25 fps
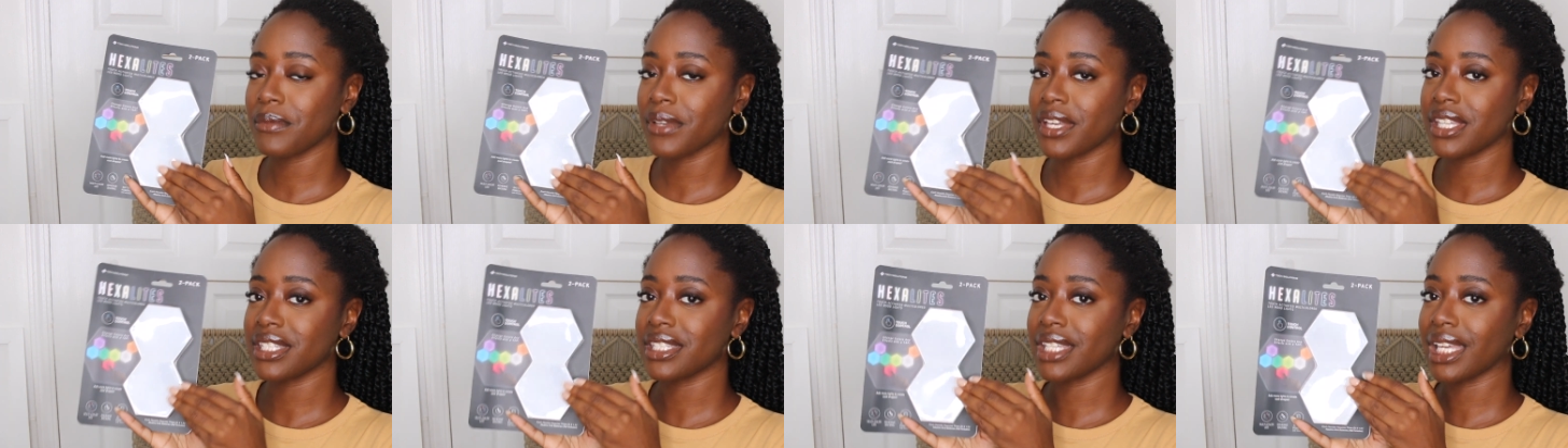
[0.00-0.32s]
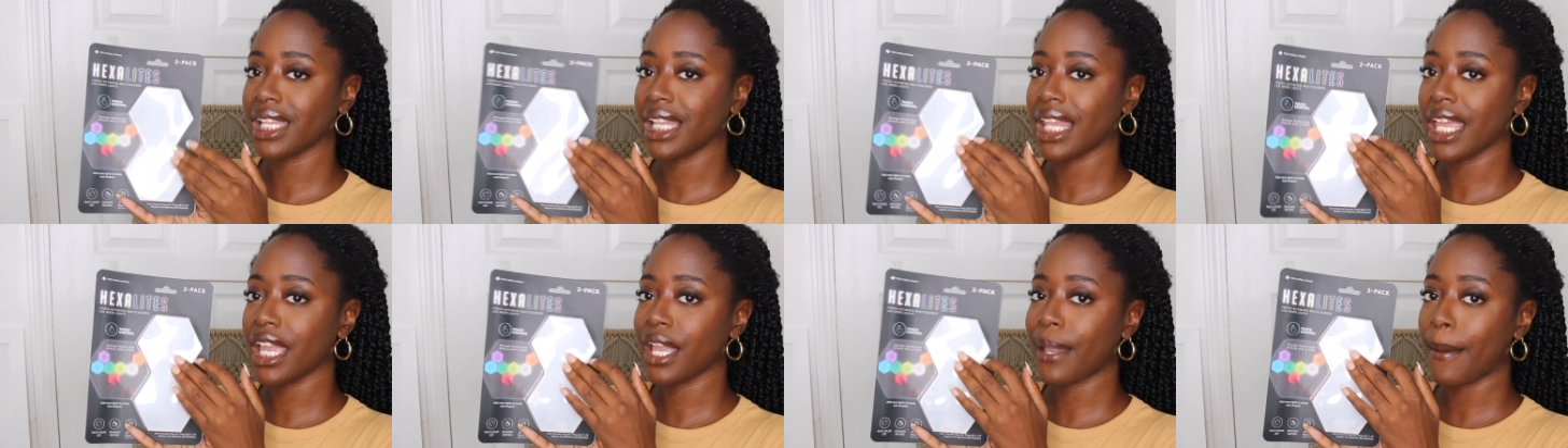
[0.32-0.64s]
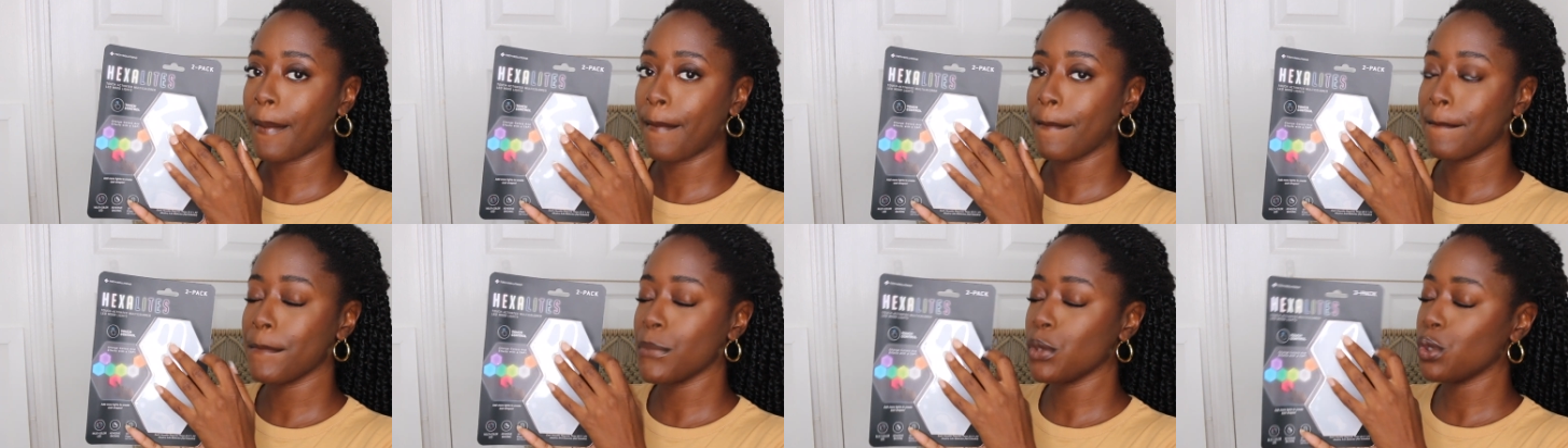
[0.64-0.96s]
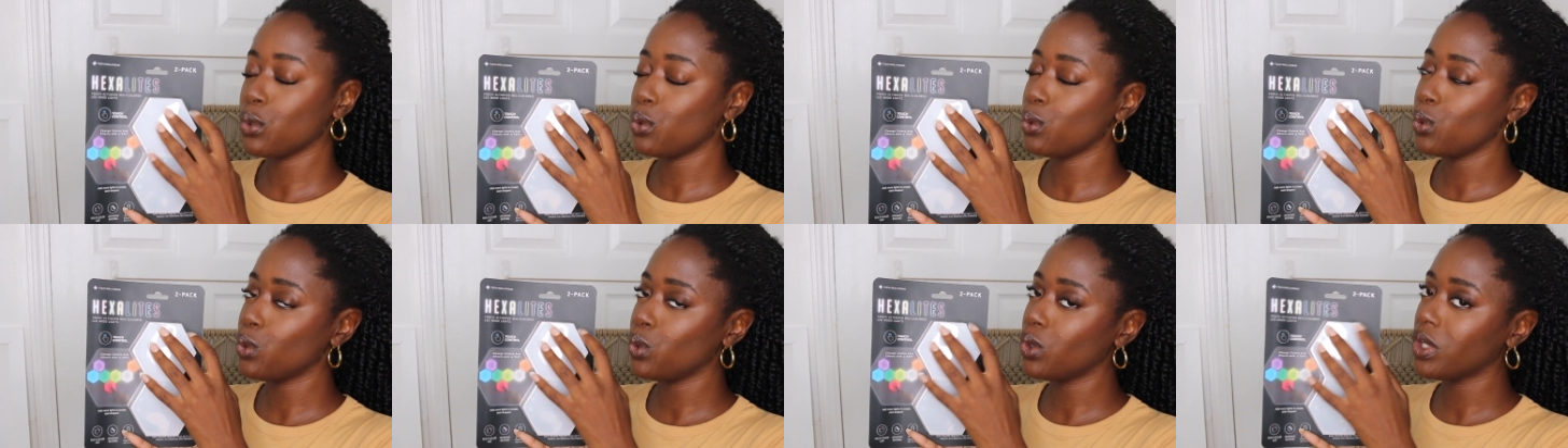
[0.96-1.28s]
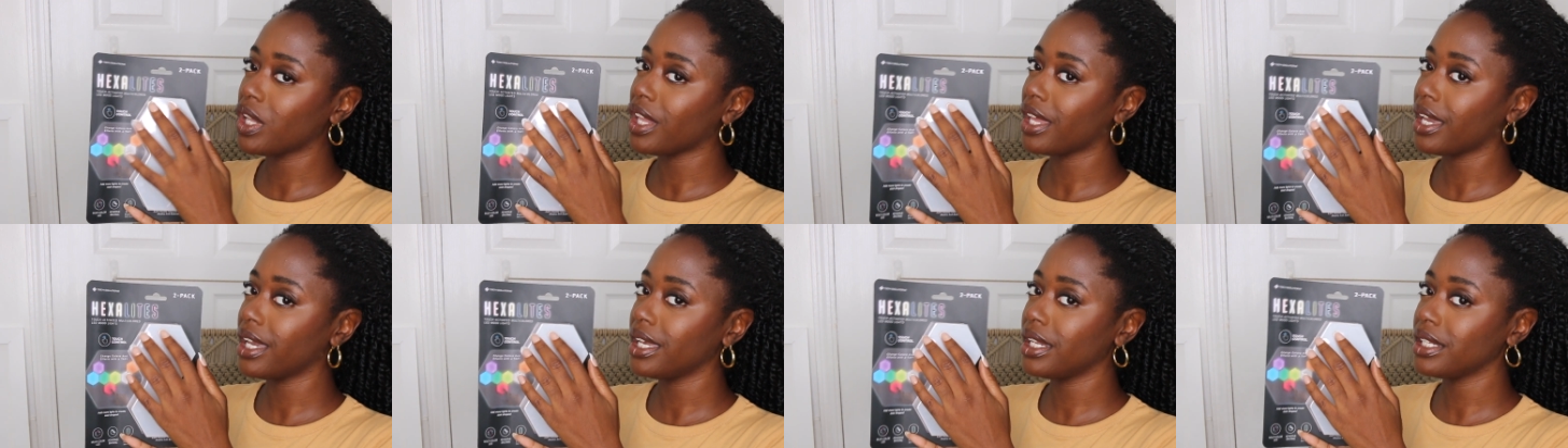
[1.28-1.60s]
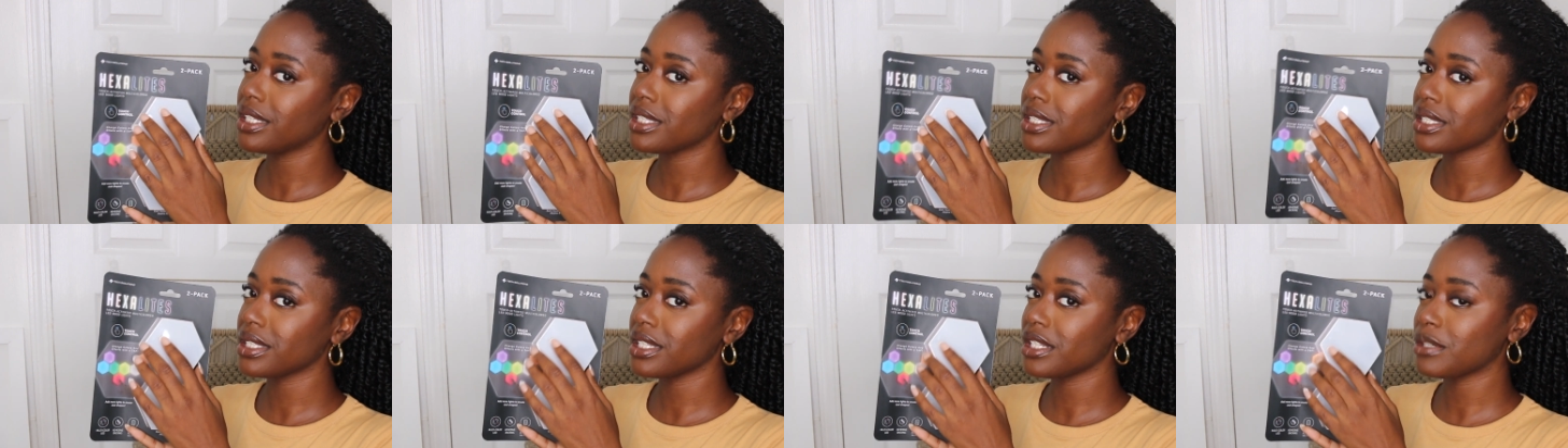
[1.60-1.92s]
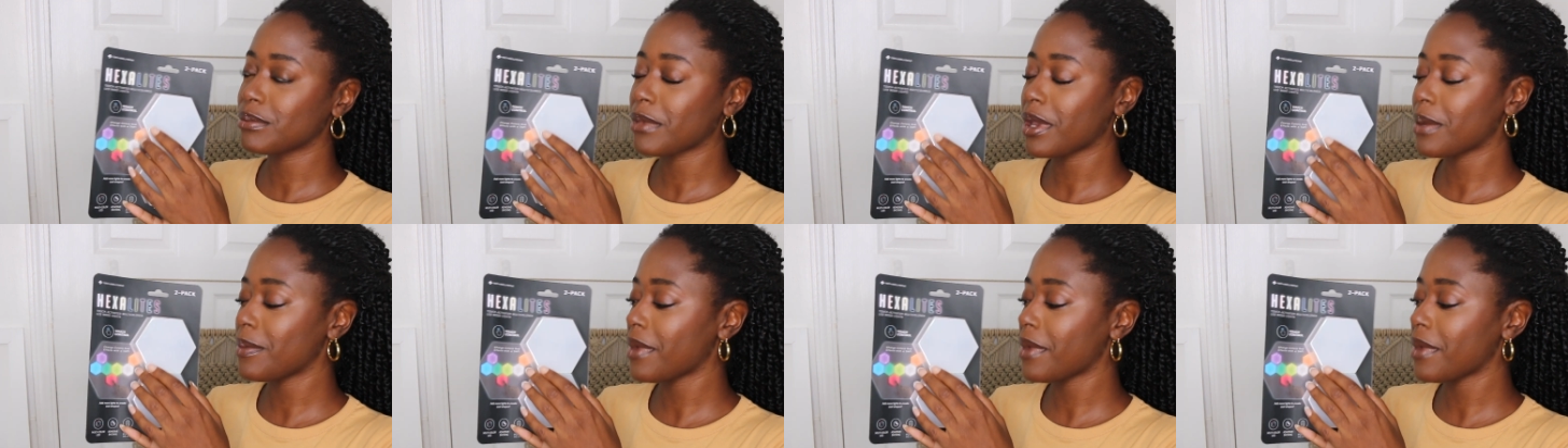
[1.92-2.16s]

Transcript: because I like mood lights in my